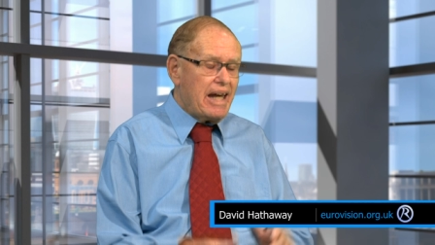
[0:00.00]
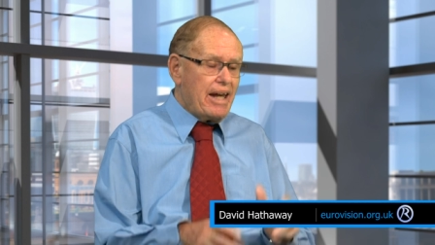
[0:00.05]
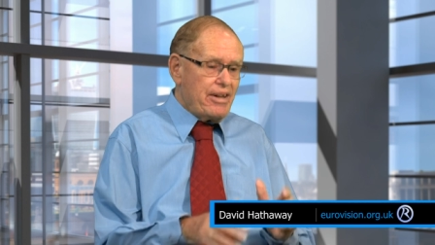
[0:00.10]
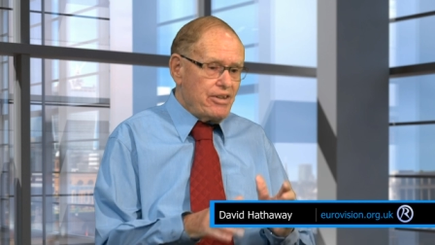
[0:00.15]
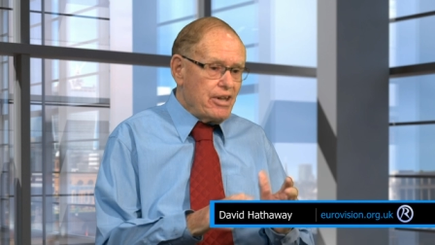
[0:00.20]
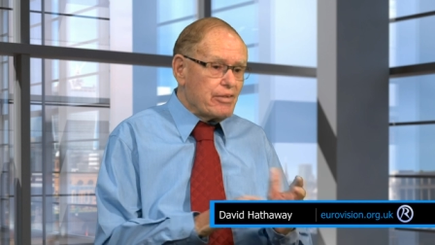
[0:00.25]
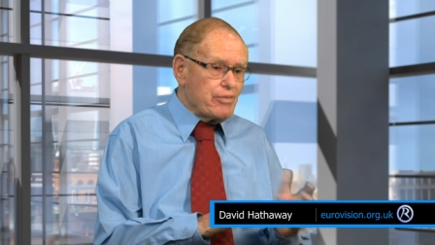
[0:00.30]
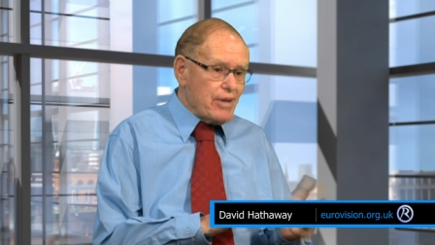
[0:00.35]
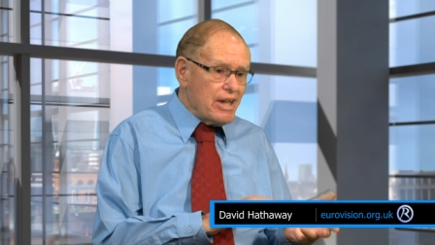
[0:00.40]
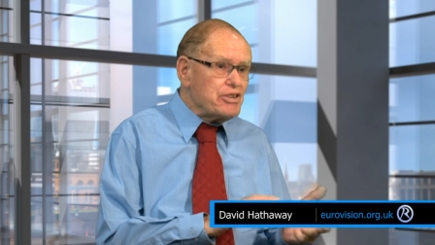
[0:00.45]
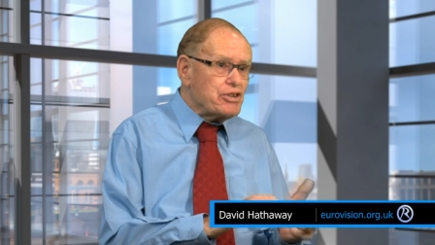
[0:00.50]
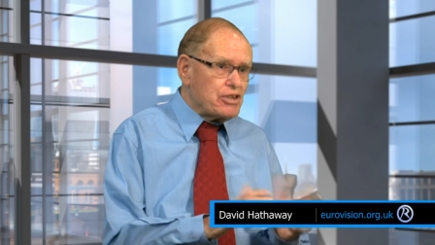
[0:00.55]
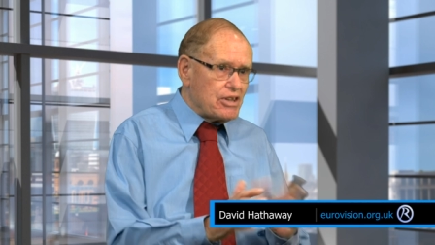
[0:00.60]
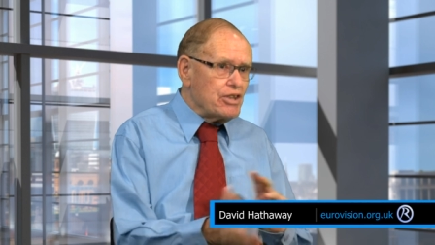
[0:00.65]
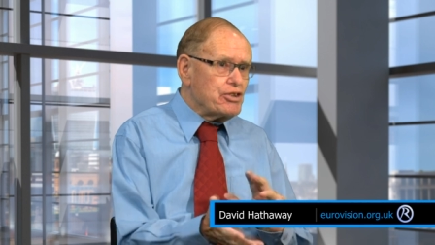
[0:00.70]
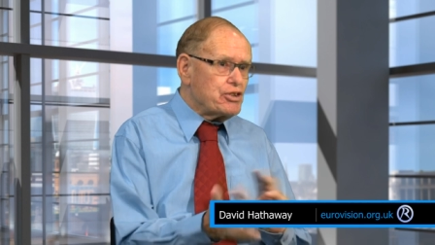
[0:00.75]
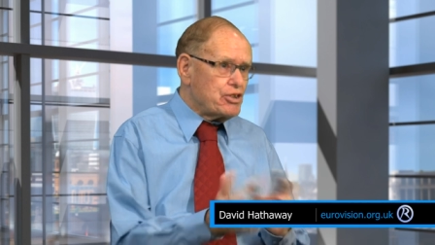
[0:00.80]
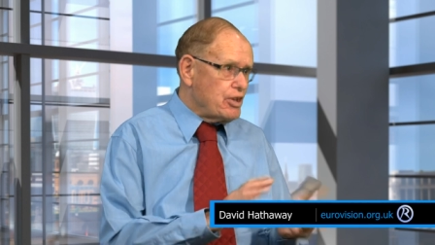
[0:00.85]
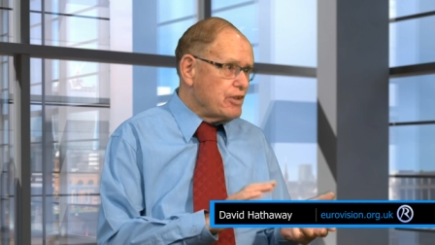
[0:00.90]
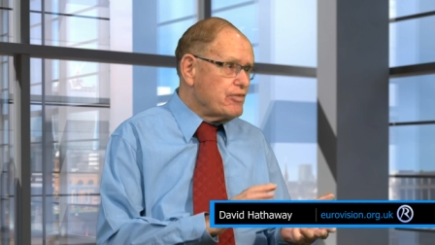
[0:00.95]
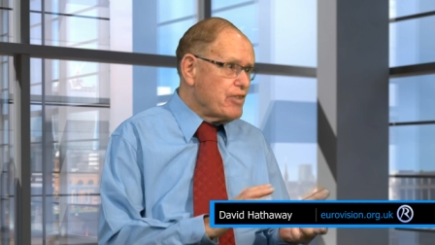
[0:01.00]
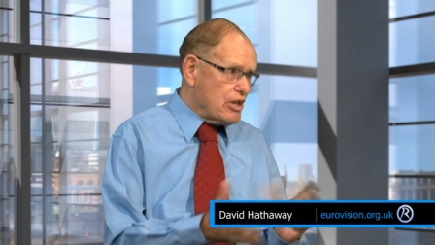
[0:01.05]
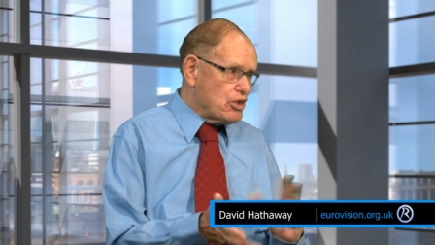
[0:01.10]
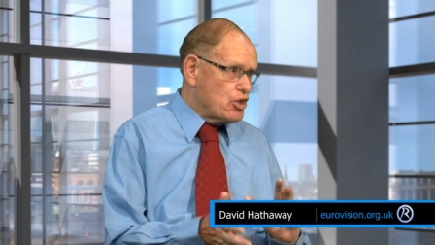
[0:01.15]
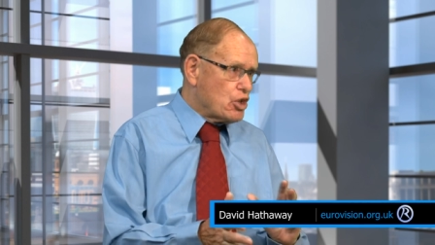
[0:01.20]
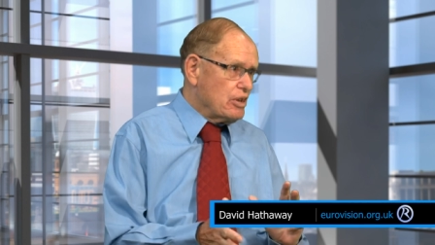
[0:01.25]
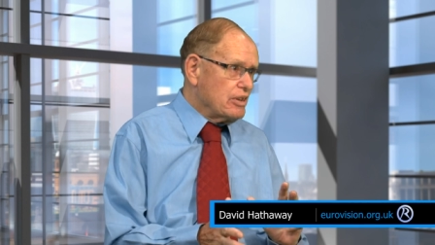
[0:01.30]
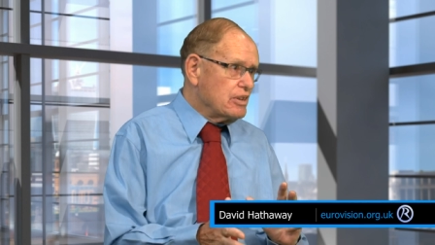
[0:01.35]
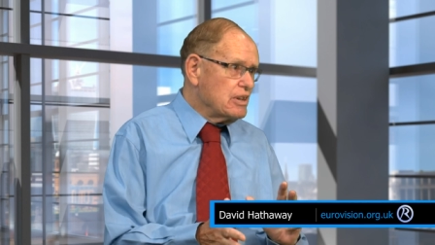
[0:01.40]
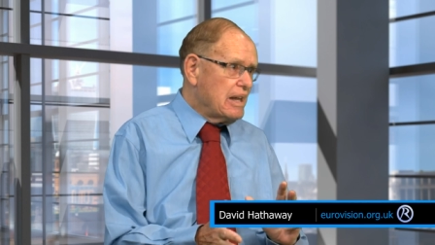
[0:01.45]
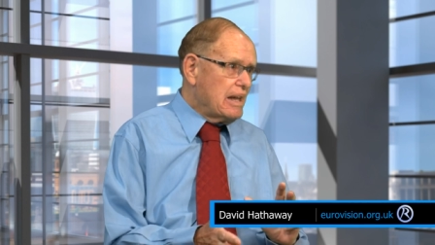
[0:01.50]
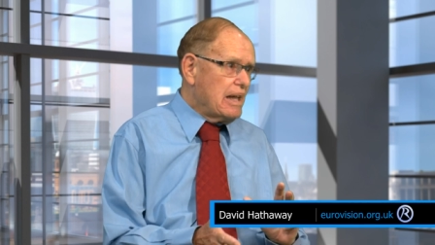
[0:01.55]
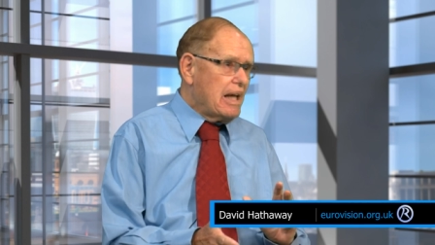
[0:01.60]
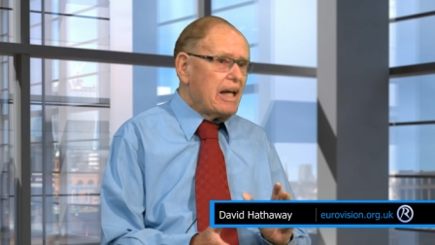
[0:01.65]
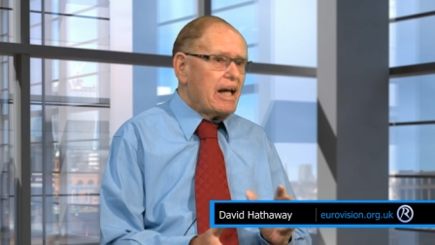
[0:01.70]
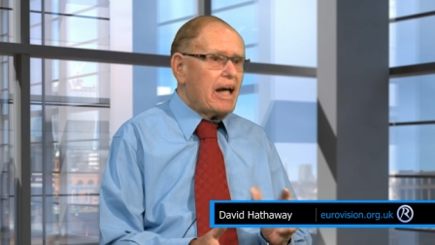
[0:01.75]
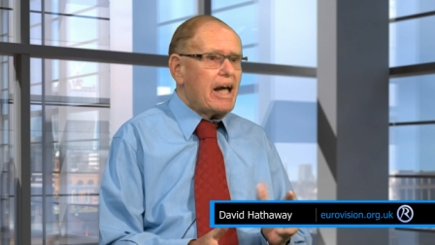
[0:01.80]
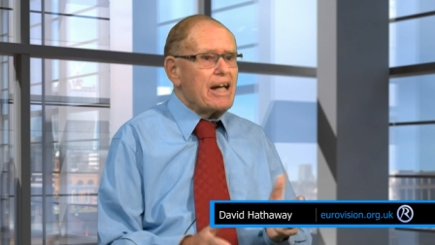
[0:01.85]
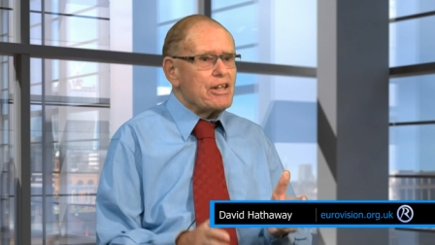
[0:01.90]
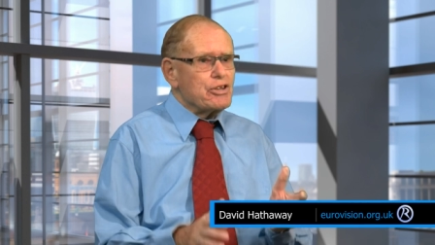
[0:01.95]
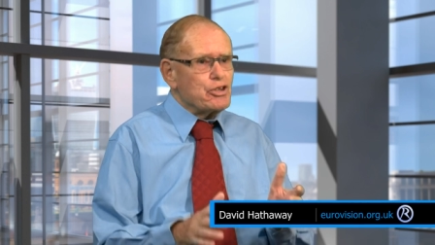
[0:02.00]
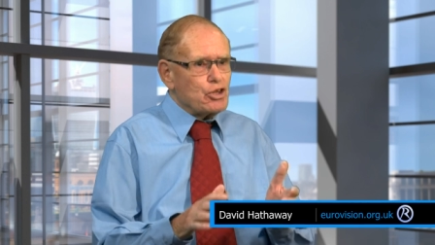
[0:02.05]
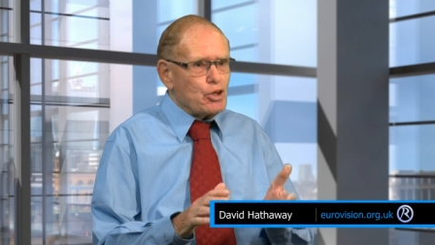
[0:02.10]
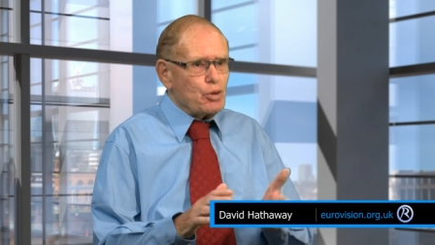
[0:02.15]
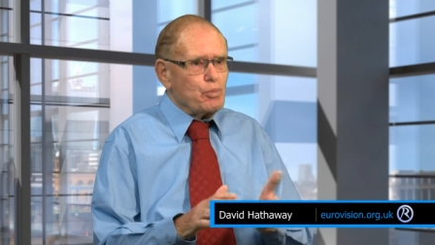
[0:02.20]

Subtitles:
there is this division as to